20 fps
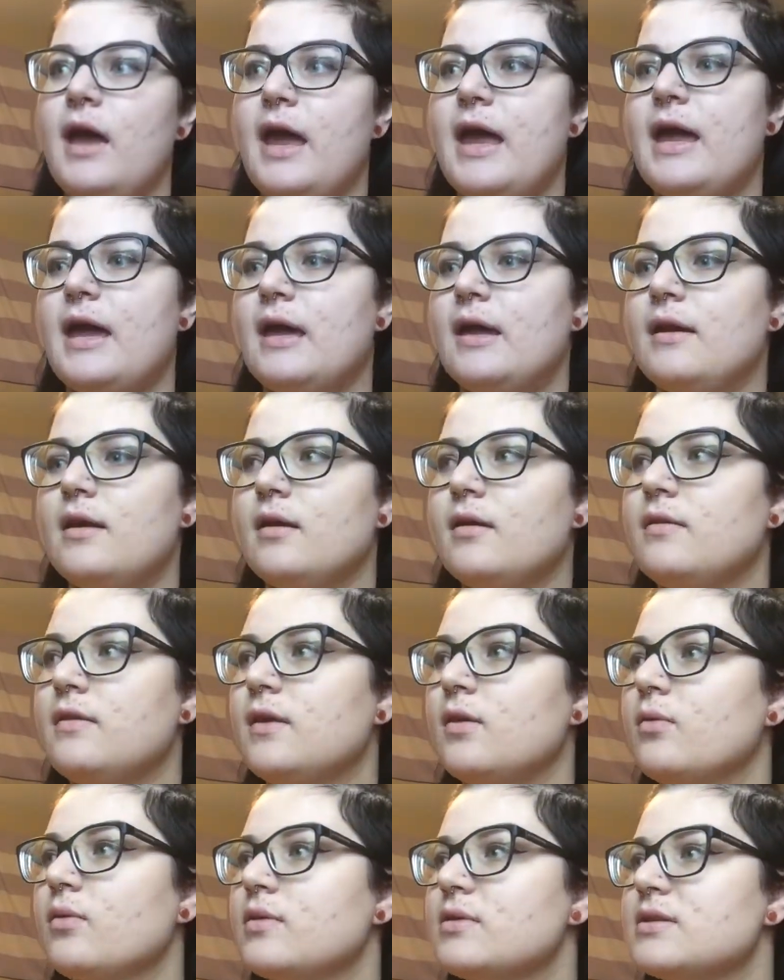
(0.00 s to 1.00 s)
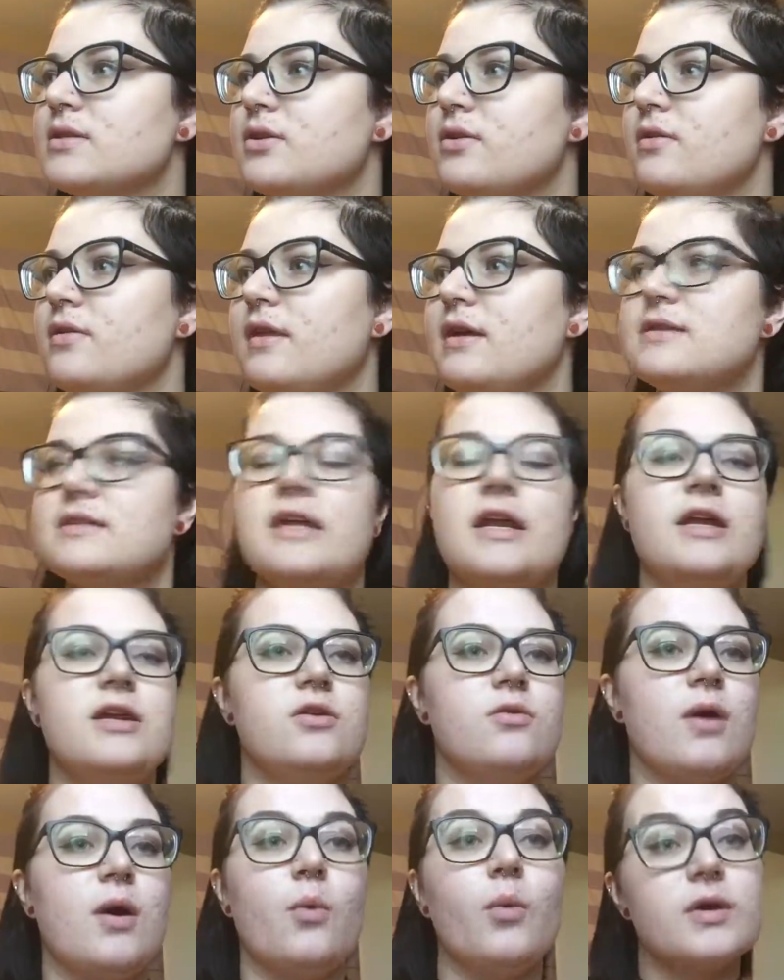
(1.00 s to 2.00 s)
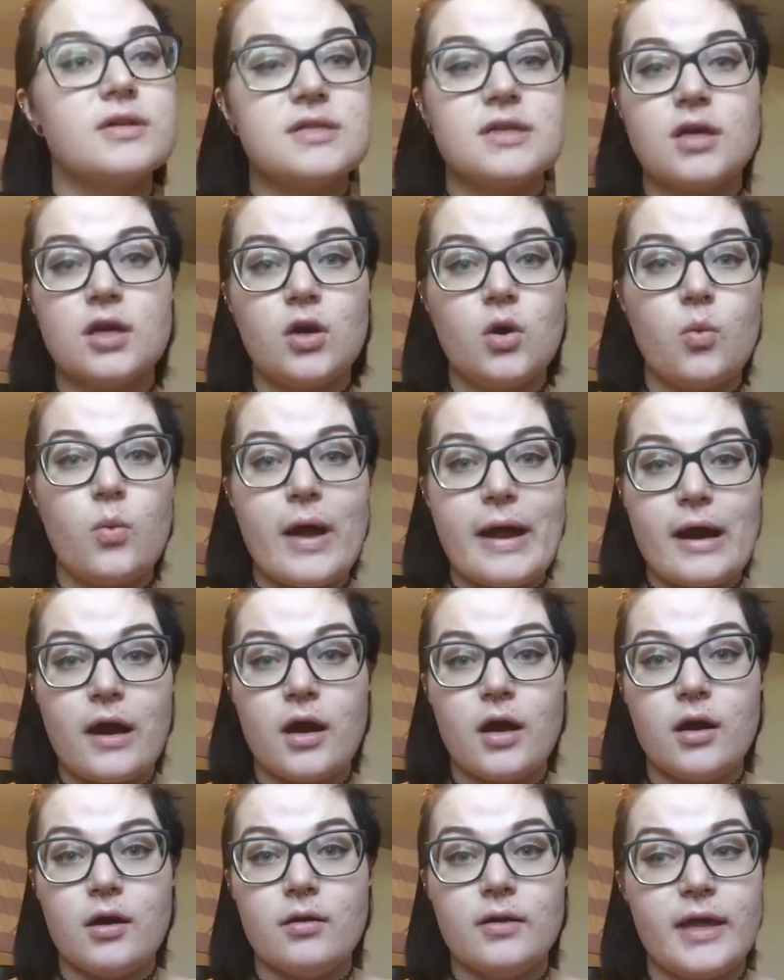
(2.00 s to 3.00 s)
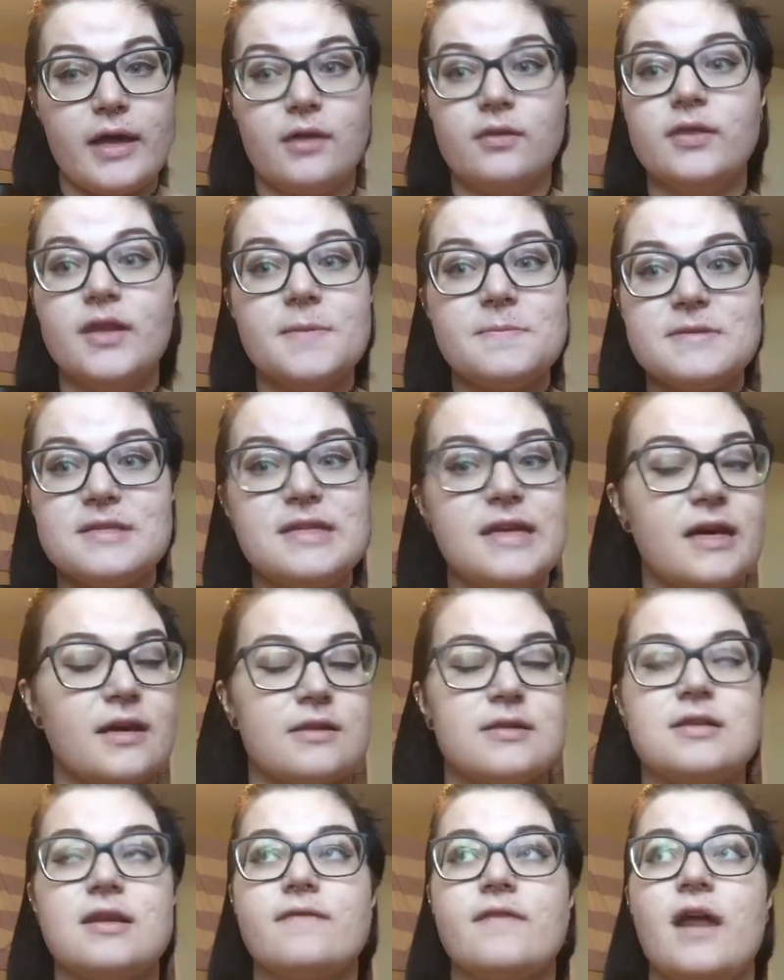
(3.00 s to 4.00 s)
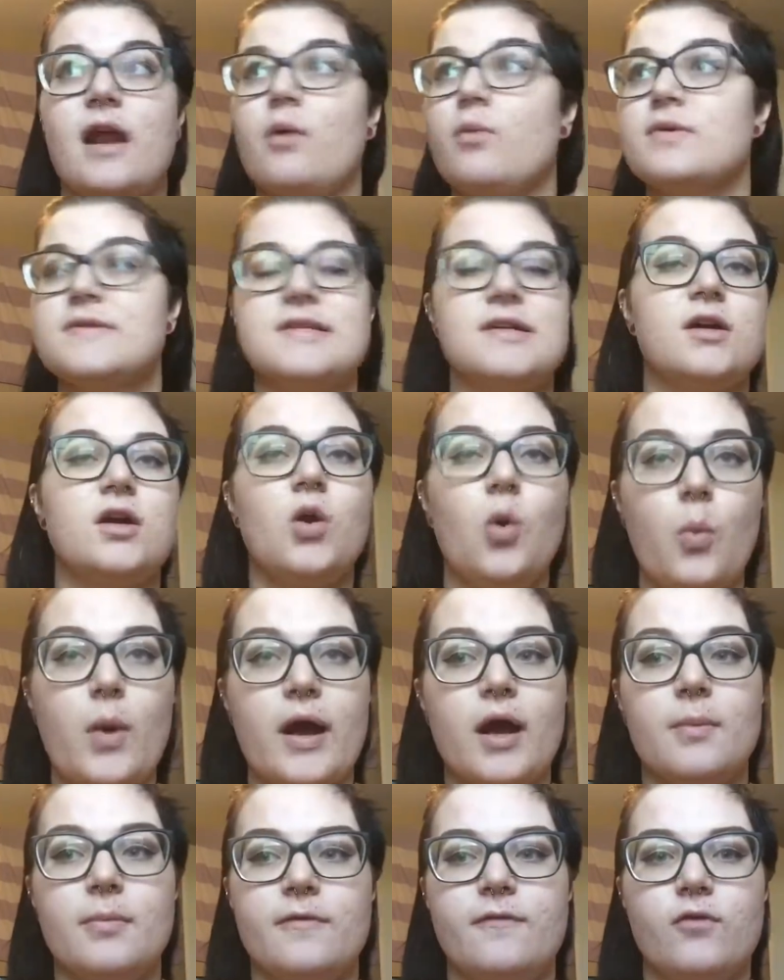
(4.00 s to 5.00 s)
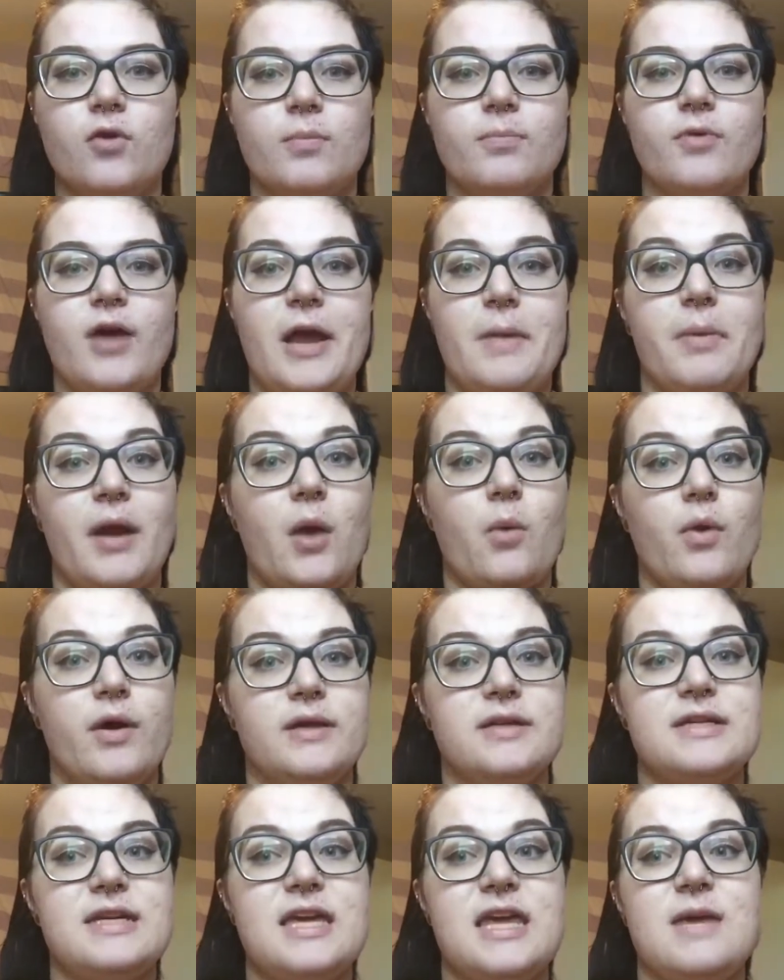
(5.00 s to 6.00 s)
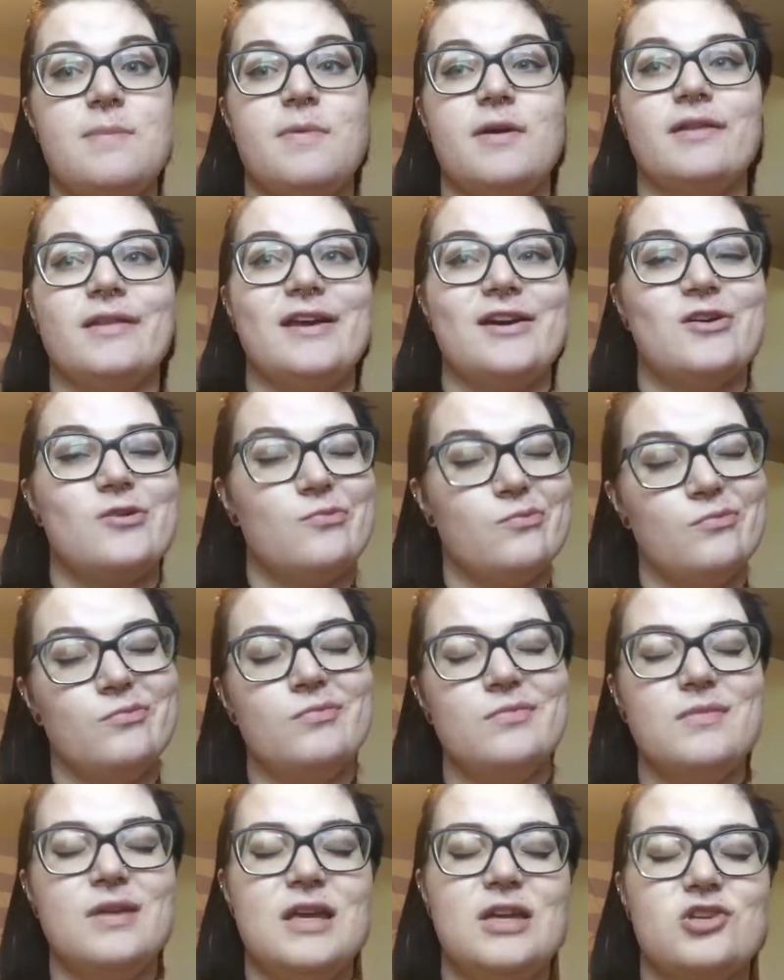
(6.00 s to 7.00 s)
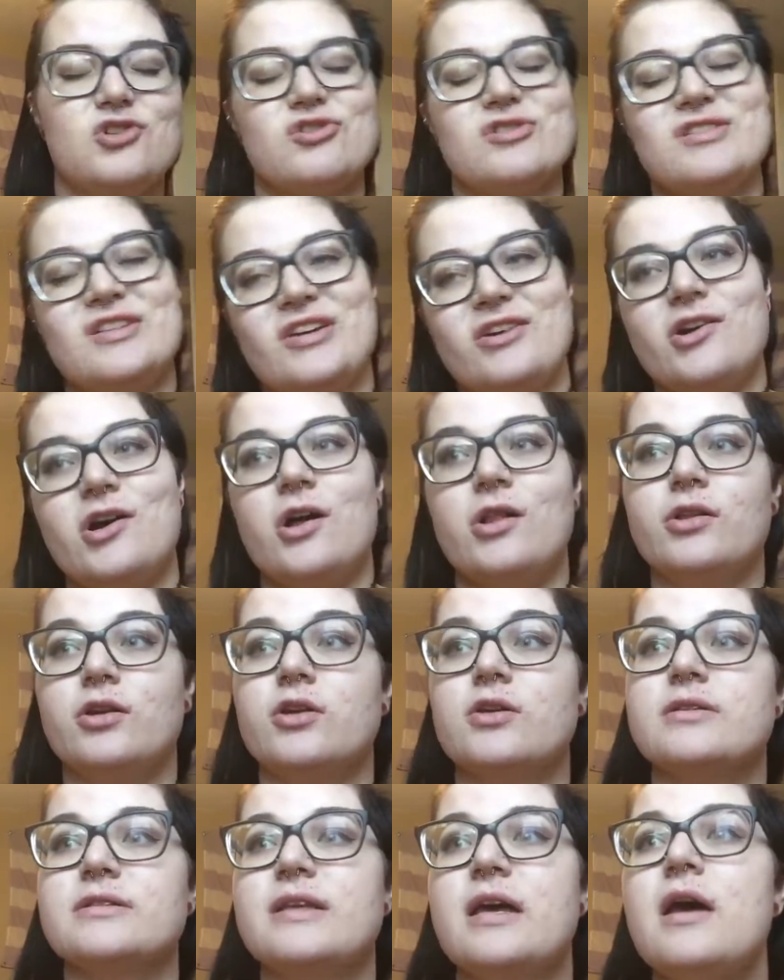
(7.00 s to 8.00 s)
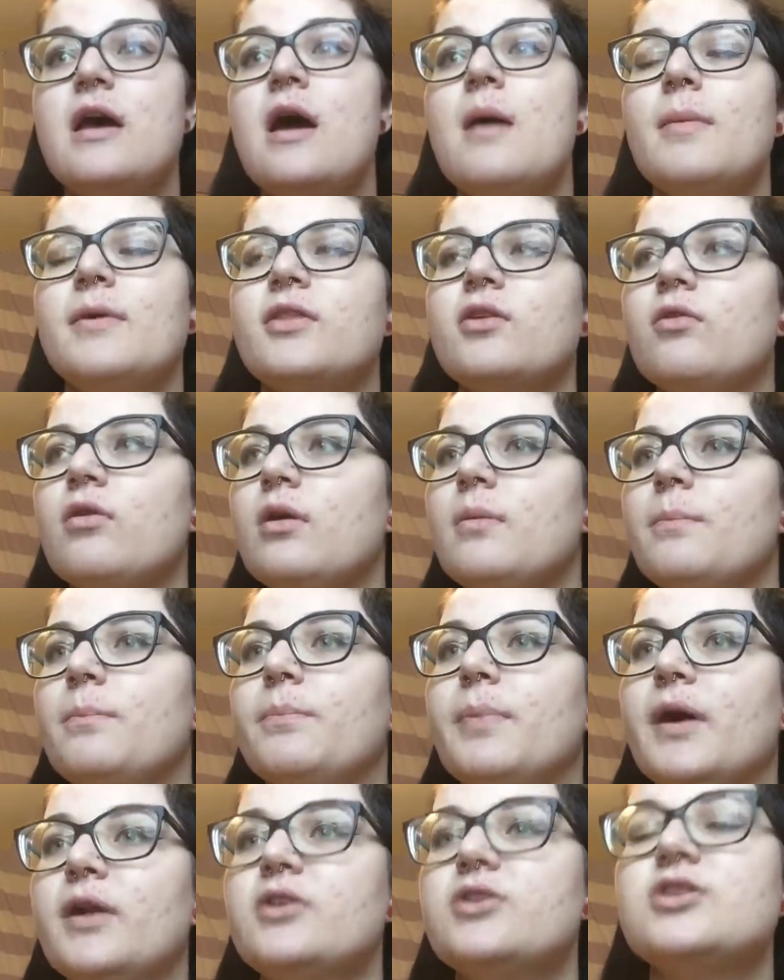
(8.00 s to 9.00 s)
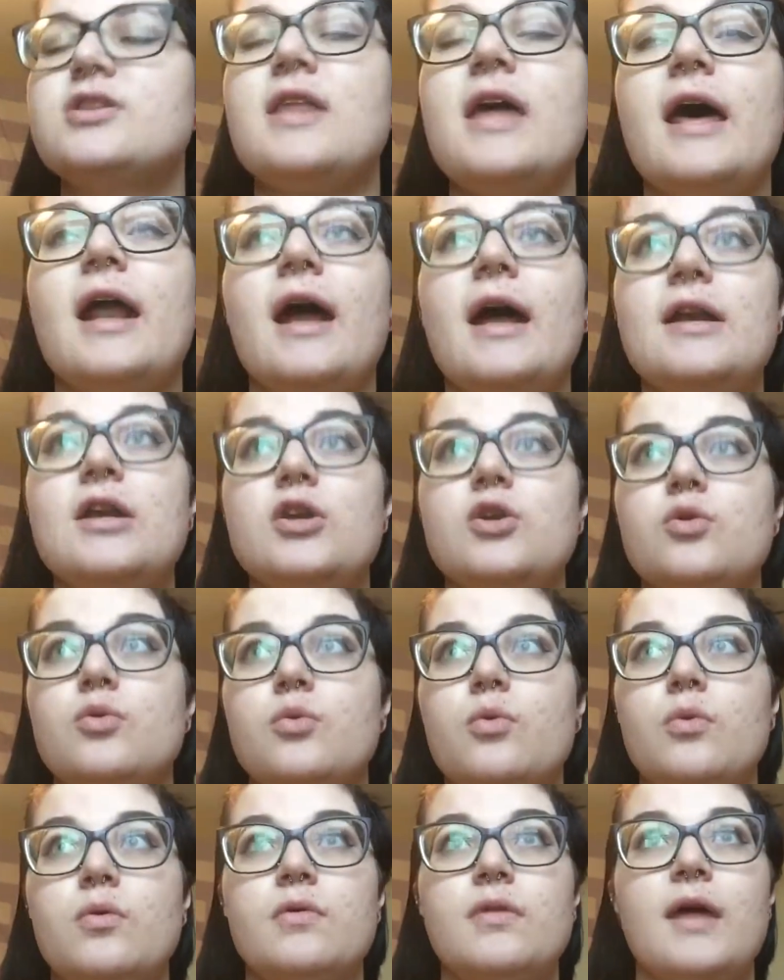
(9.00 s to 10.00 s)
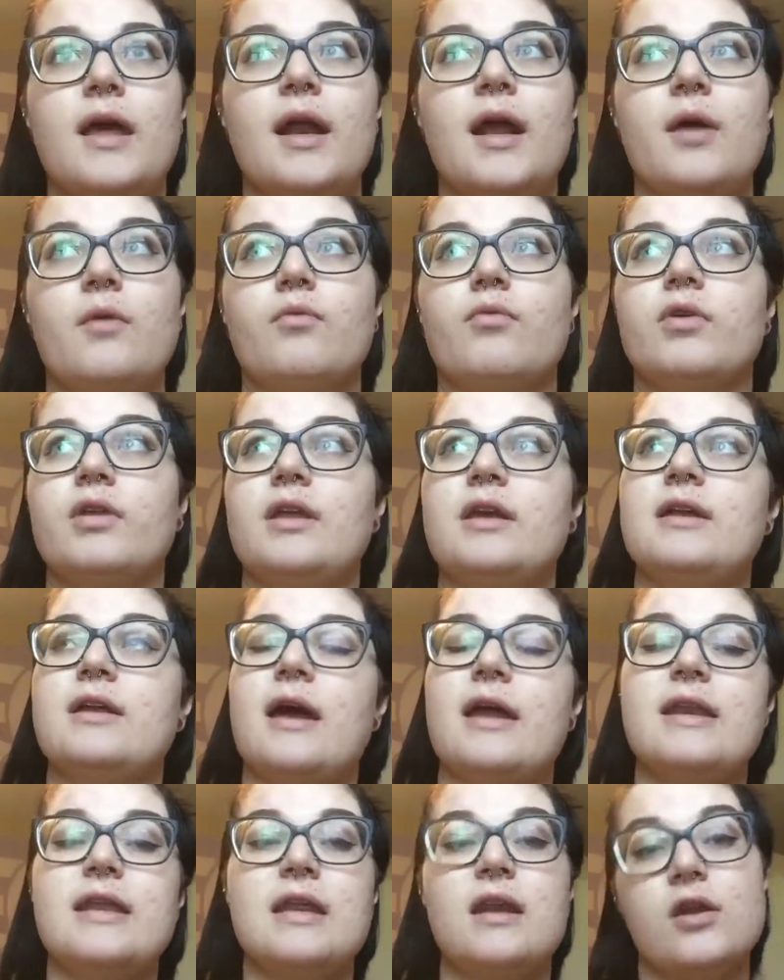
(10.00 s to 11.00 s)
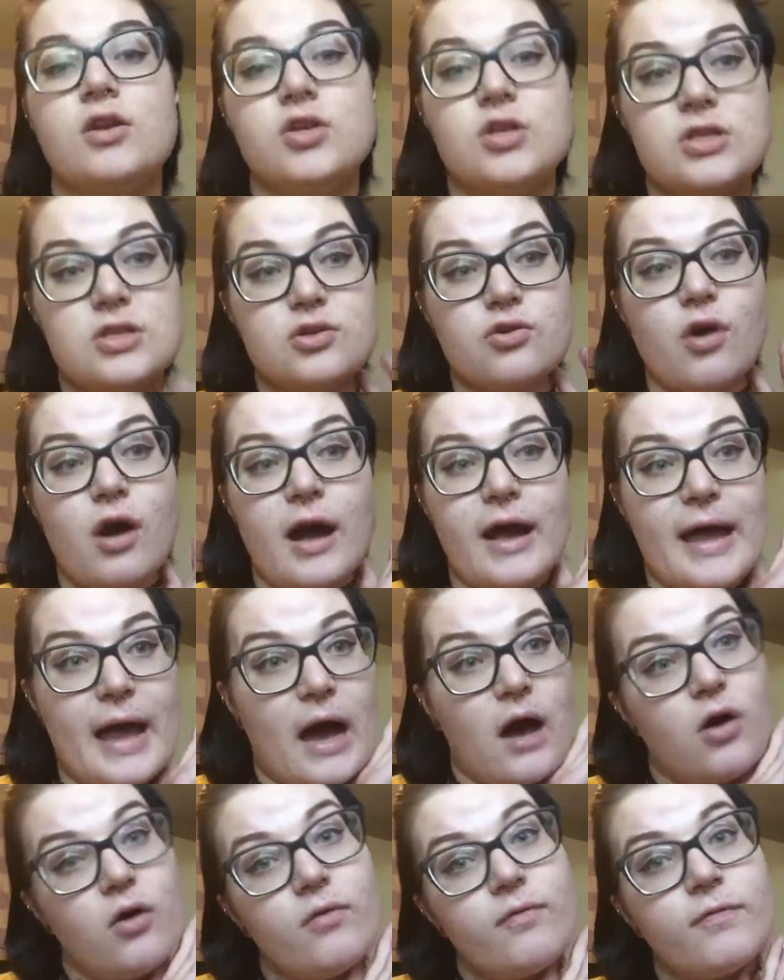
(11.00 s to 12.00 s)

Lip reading: And there were certain things that I knew I wasn't going to wear, like lipstick and stuff that I wasn't going to wear before break, but I wanted to keep it like interesting colors, but there were a bunch that I knew that I needed to try out